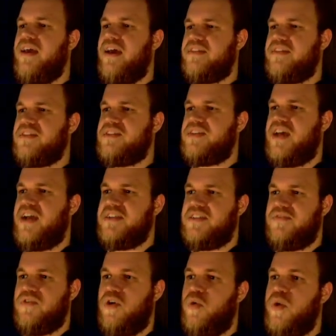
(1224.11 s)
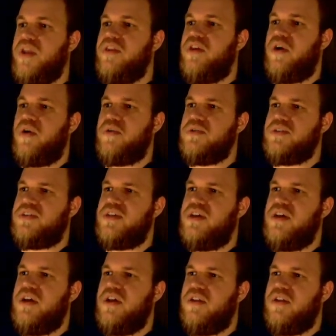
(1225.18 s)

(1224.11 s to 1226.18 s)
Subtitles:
at the sides of your windows,